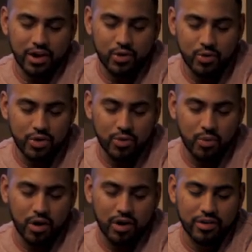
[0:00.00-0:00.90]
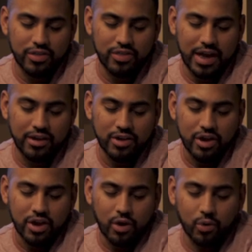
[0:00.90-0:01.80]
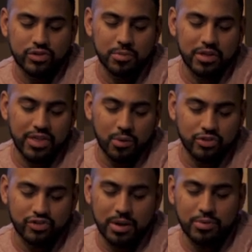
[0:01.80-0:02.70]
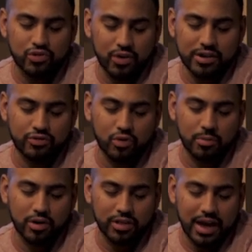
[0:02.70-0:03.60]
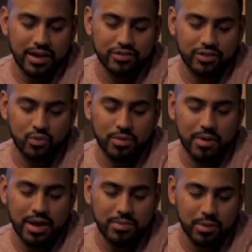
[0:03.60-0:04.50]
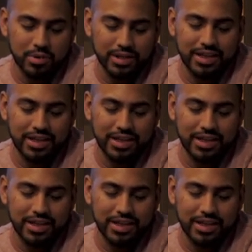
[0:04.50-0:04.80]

who you are, and that ultimately that would shape and transform our lives so that we might be able to